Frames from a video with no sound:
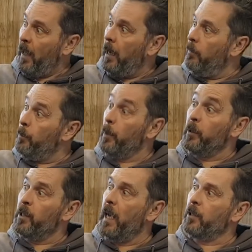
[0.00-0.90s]
We put
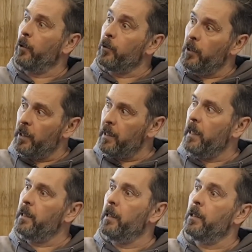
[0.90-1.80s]
protection onto the
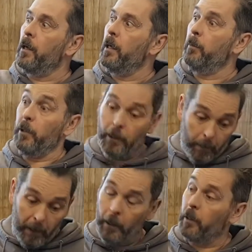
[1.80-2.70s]
seats inside, which is a
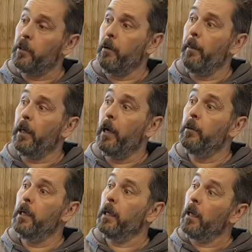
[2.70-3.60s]
bit like a ceramic
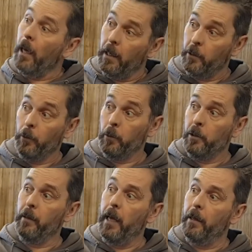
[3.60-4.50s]
coating, and it's gone onto
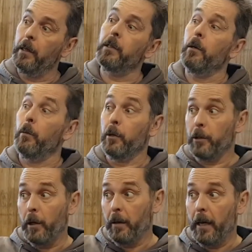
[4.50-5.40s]
the leather, so I want to show
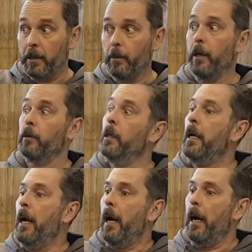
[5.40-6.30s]
you that as well.
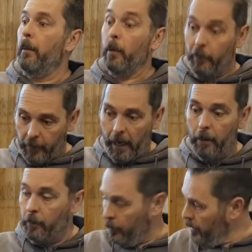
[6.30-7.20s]
But for now,
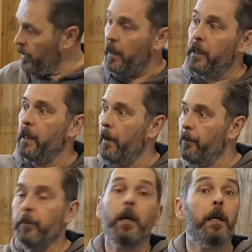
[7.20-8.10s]
we'll just get this done,
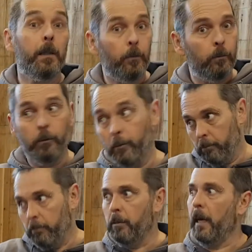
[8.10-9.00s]
and then we'll
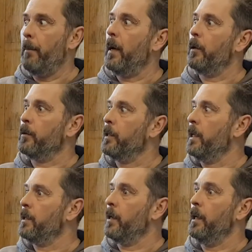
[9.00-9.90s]
get back onto the
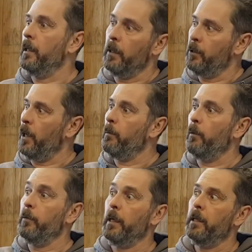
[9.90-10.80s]
inside and show you what
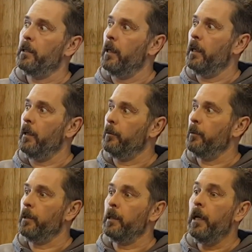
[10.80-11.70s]
we've done inside afterwards.